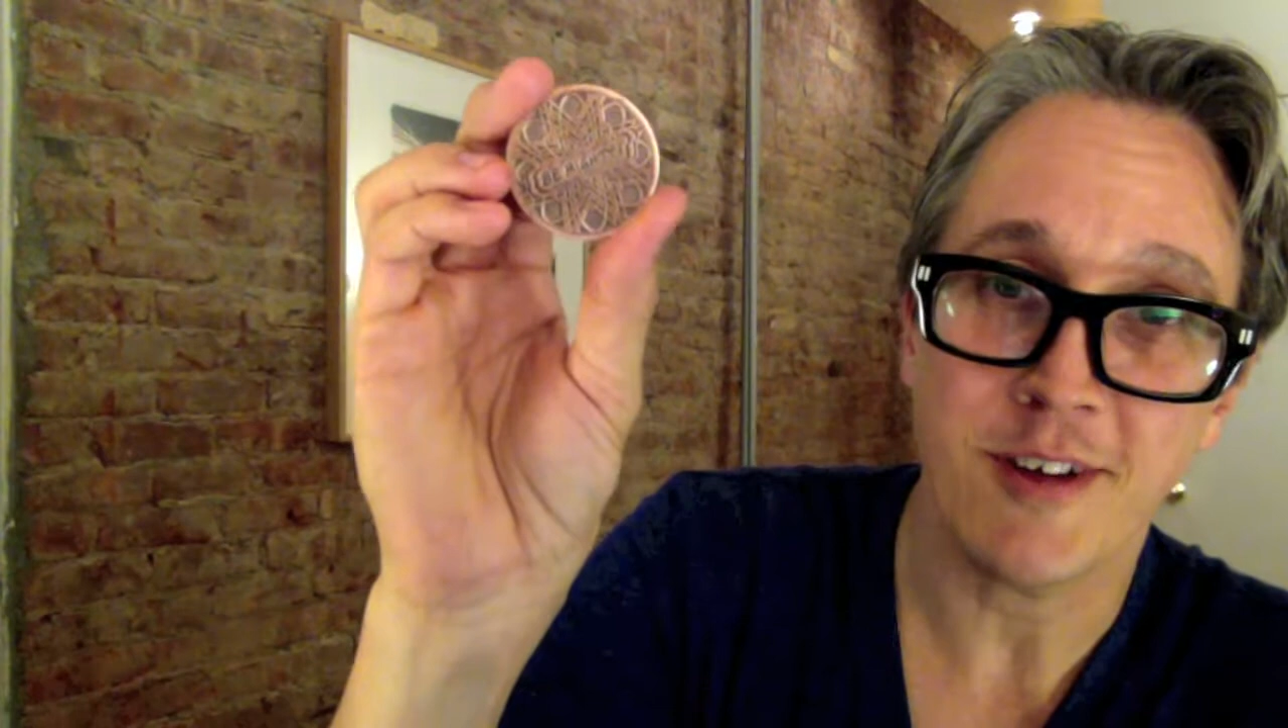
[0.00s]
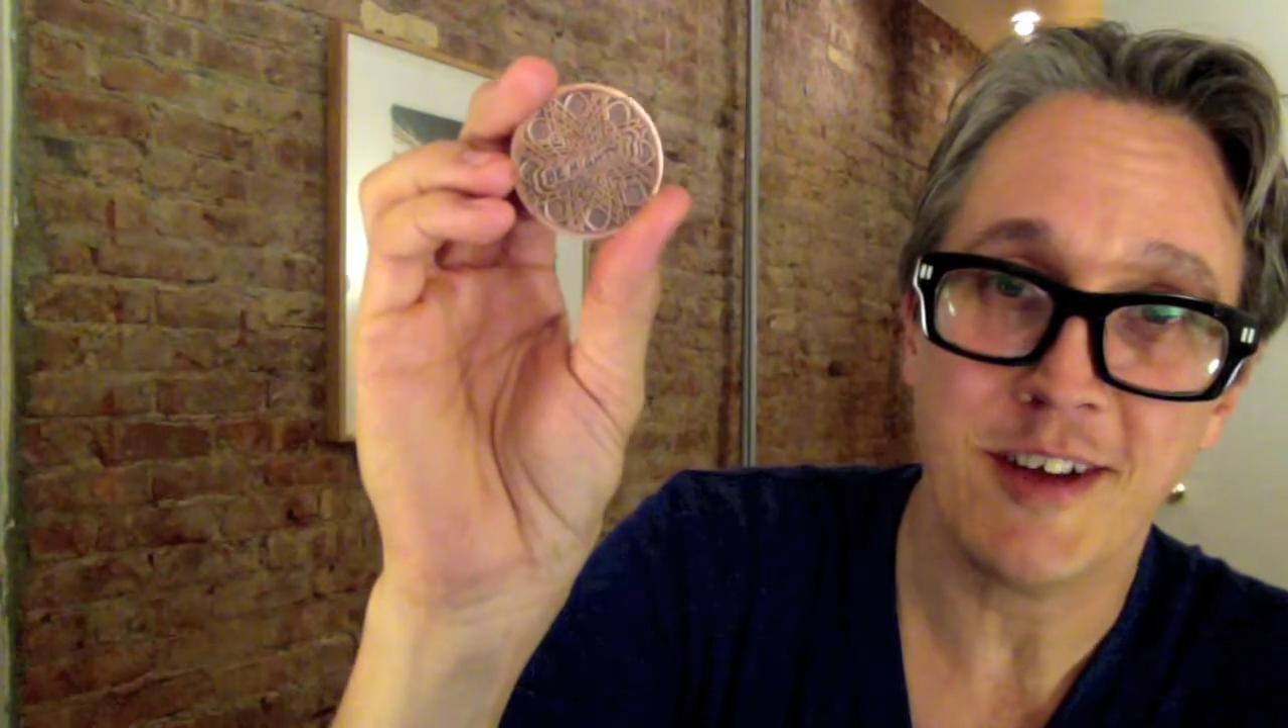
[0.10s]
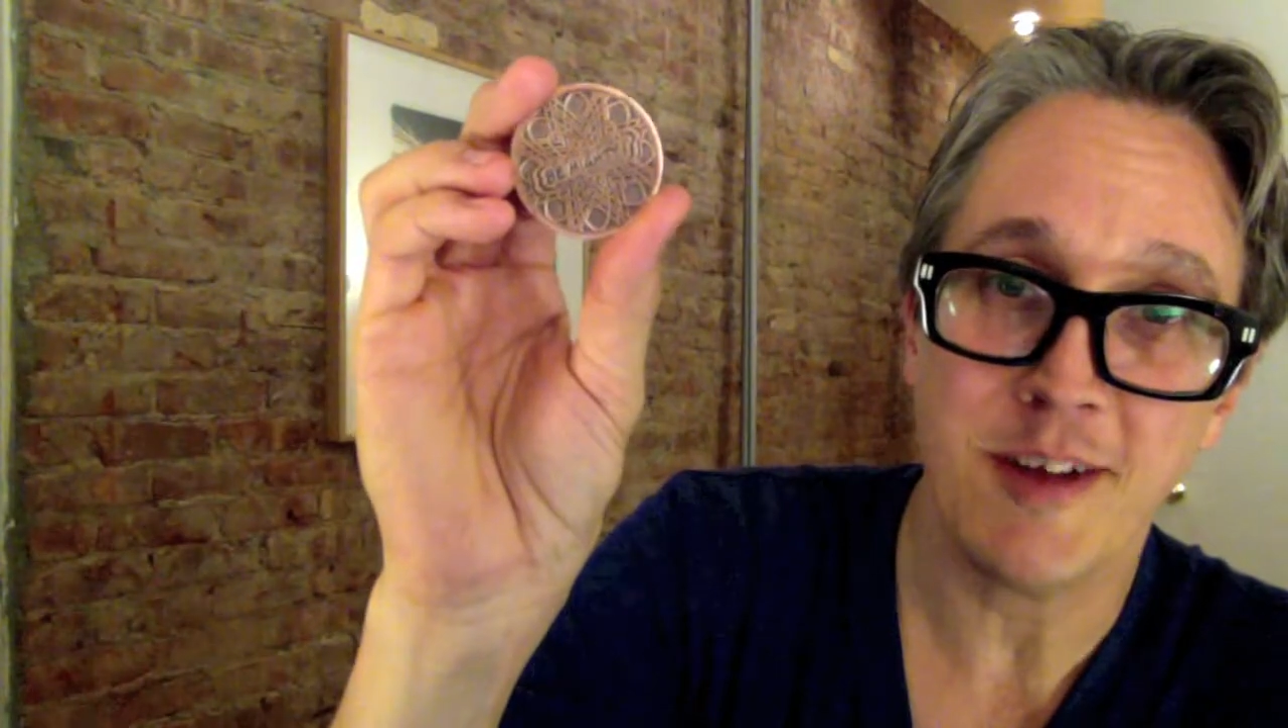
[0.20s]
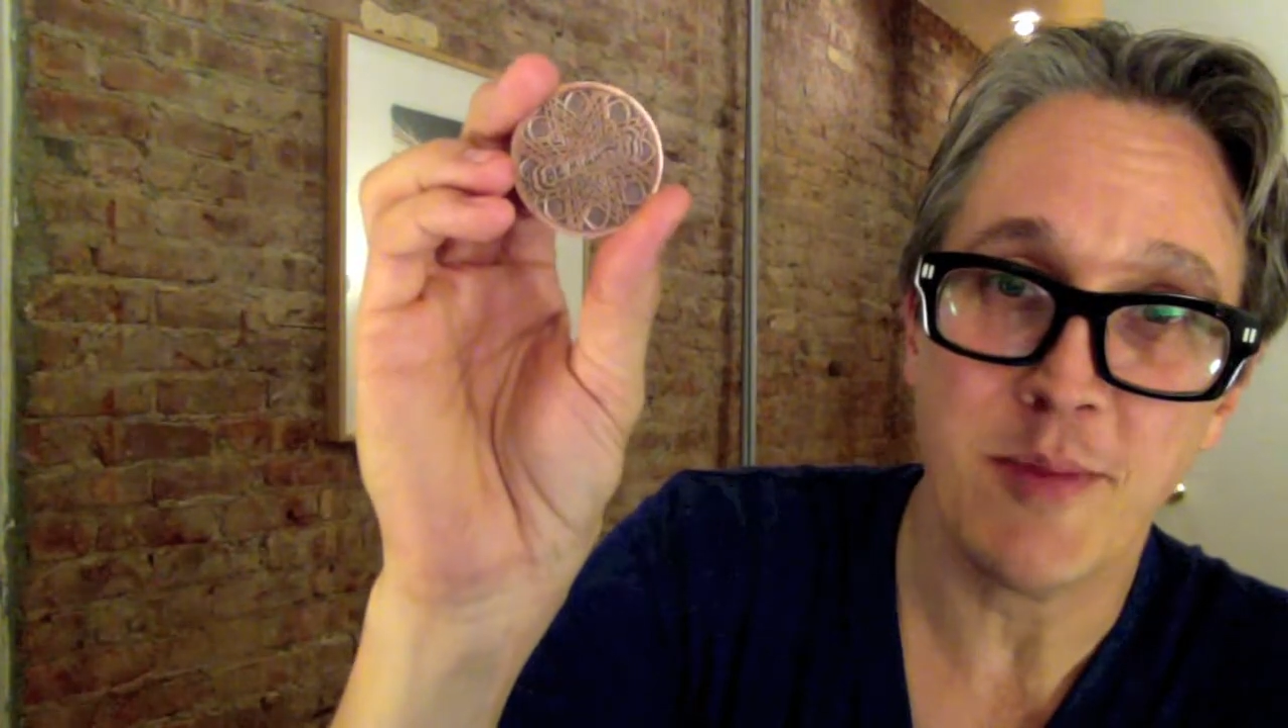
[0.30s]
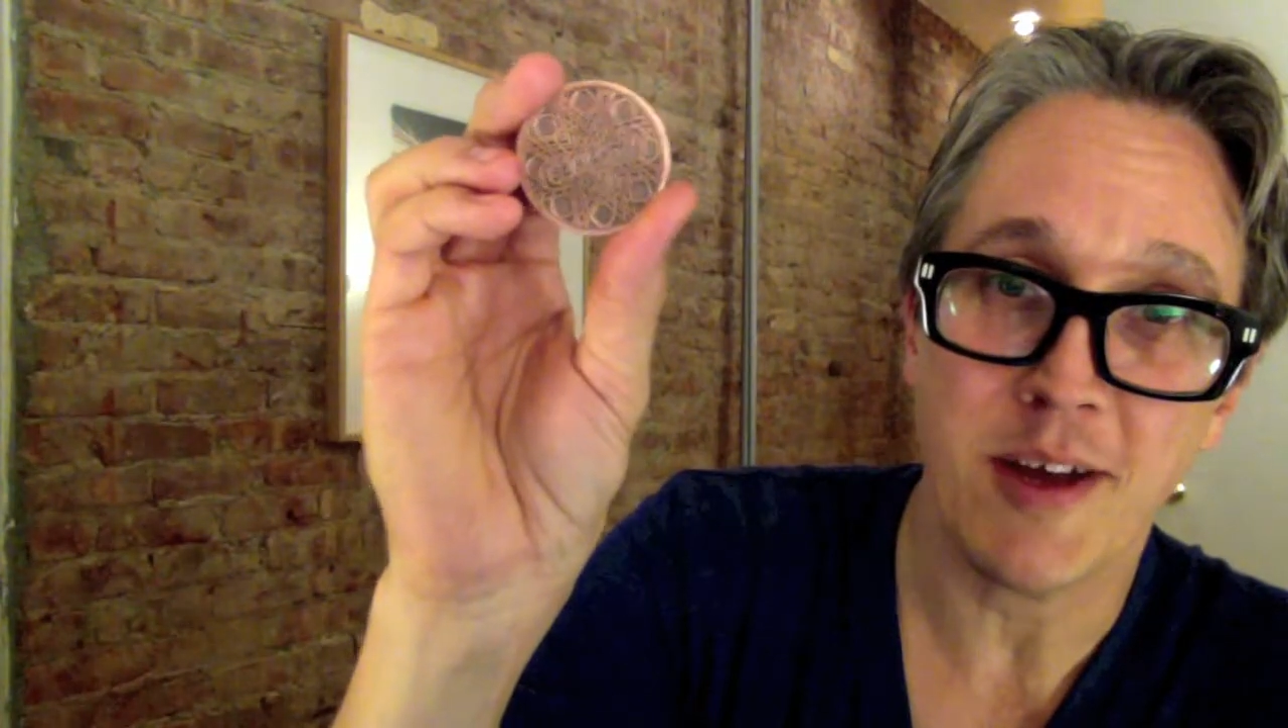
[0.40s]

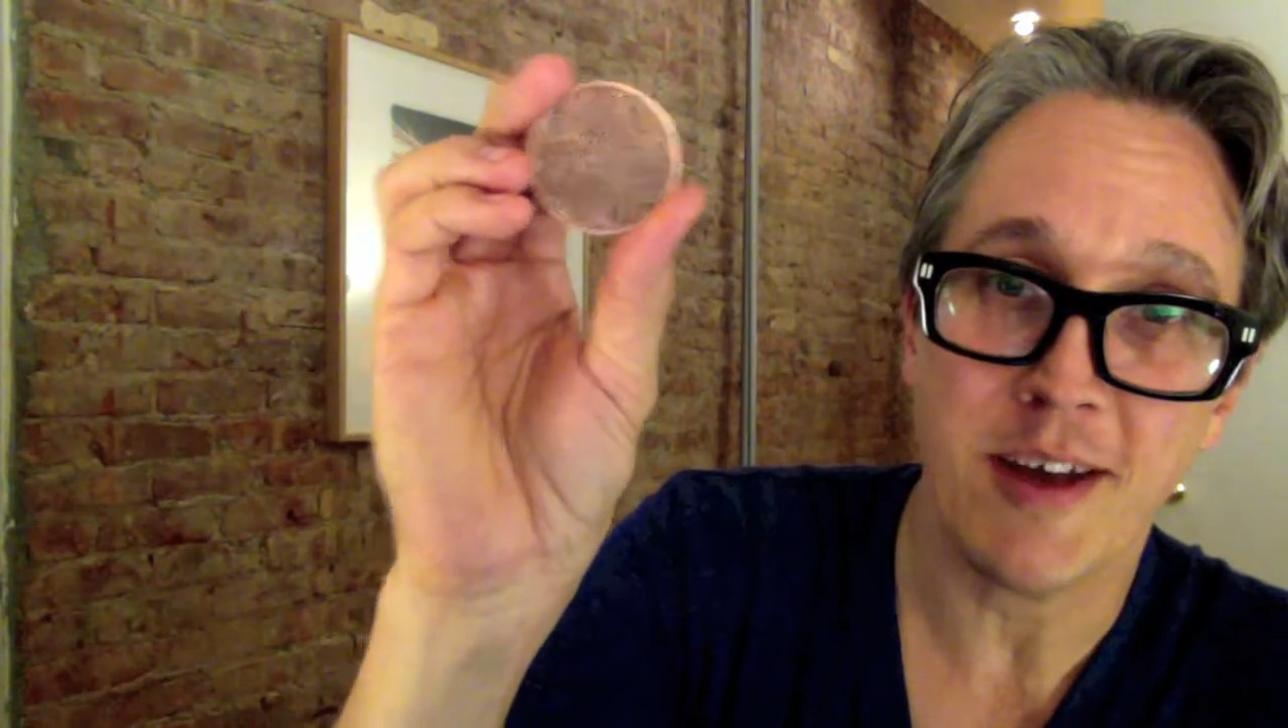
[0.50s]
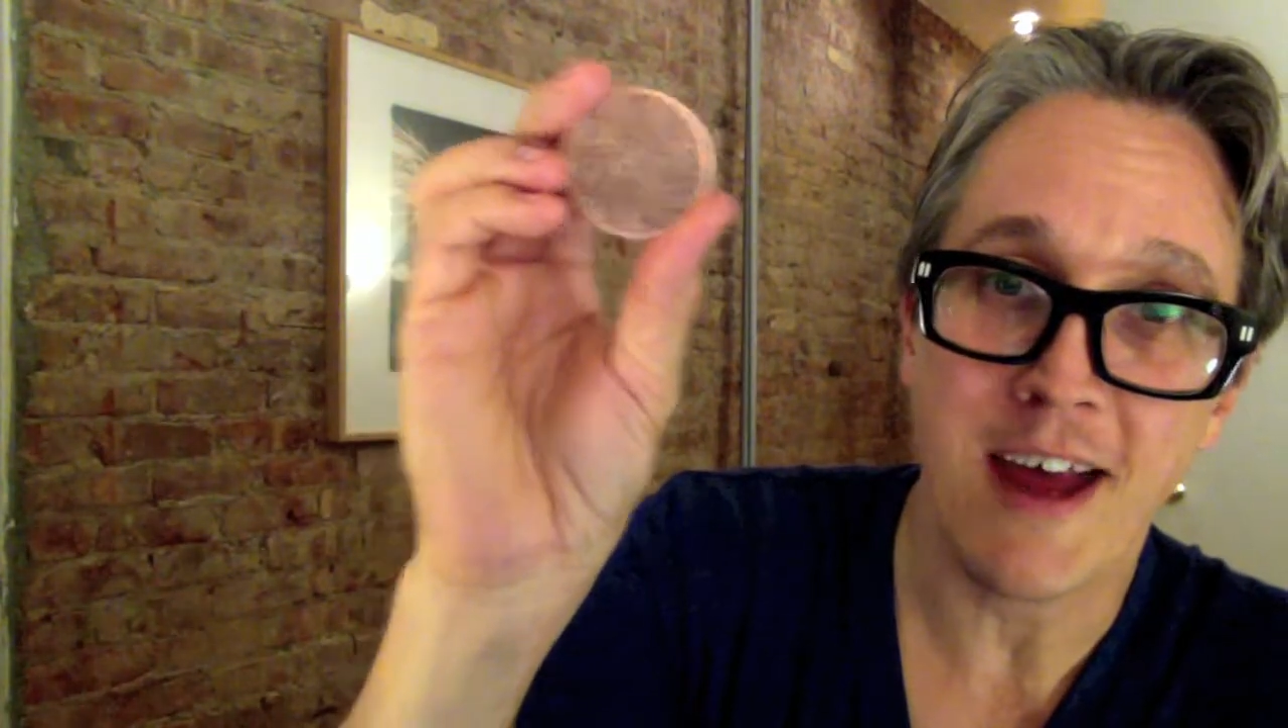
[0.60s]
Keep on